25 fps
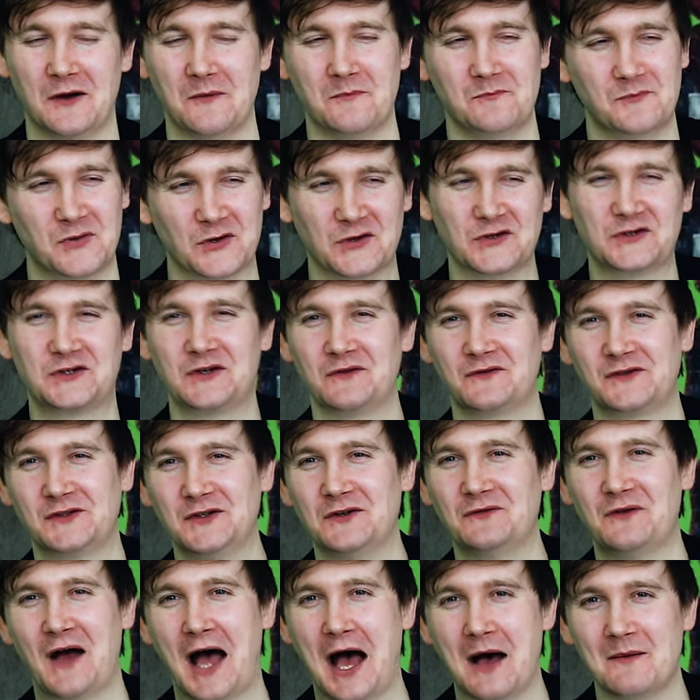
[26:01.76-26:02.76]
a bunch of
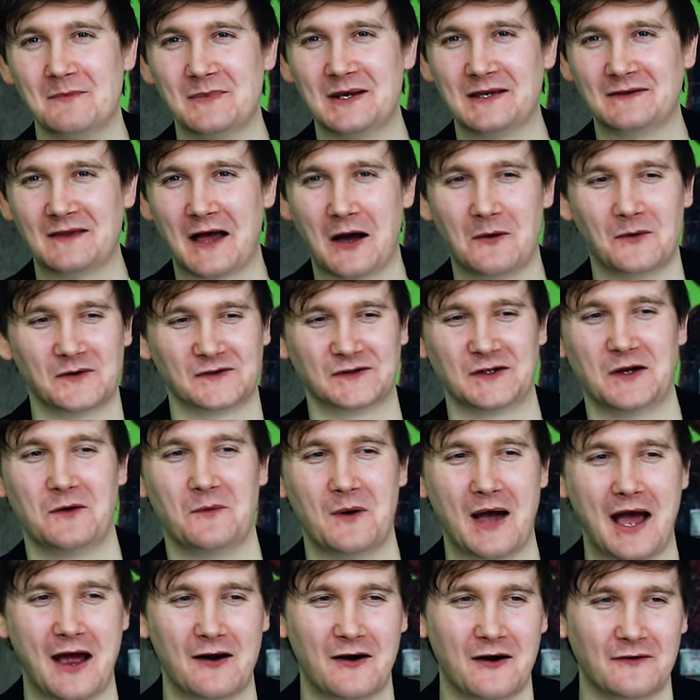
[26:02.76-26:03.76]
stuff happening that I wasn't
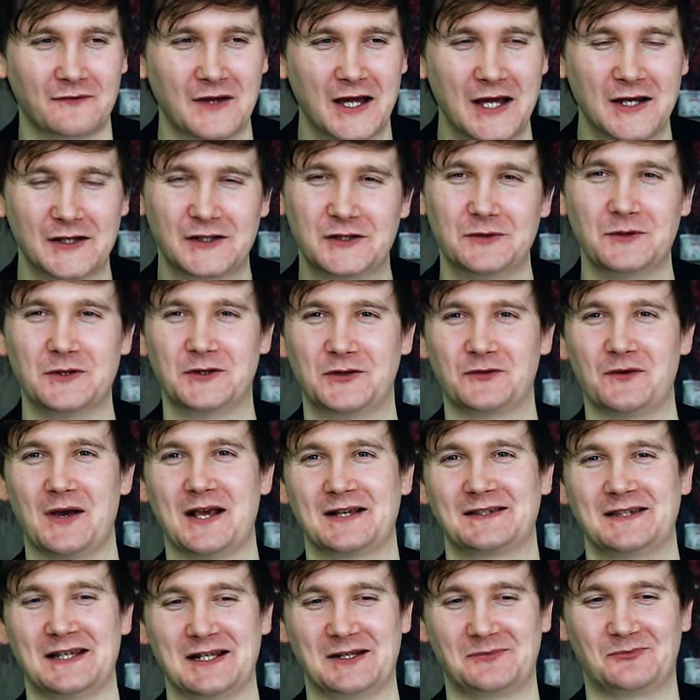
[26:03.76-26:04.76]
aware of to
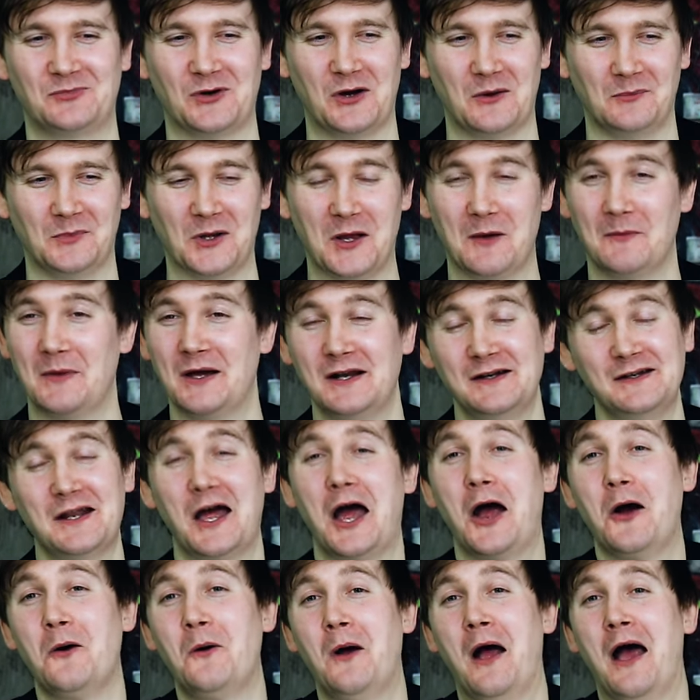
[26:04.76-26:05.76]
address this problem. And
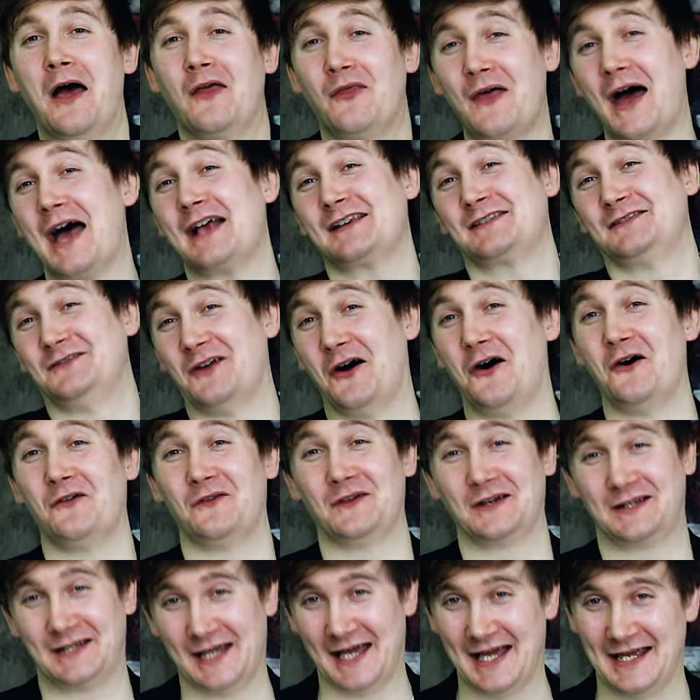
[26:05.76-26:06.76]
no, that's
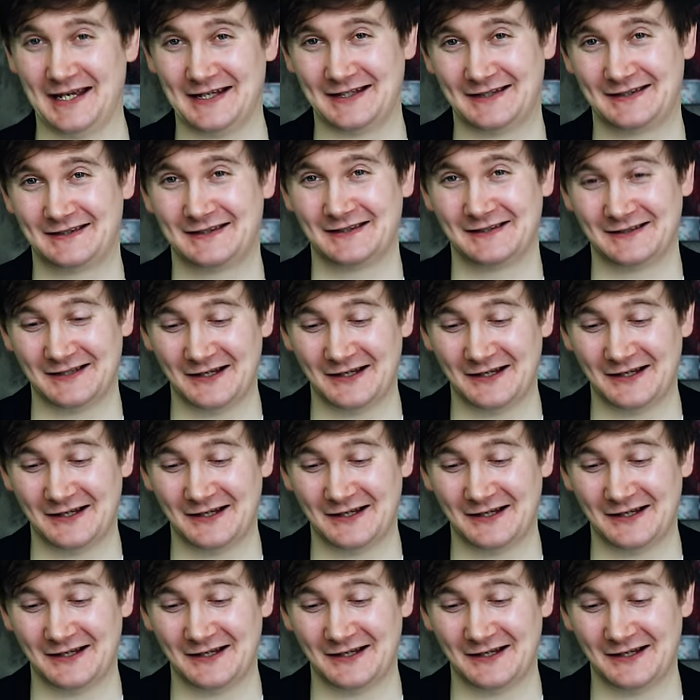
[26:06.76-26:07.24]
not the case.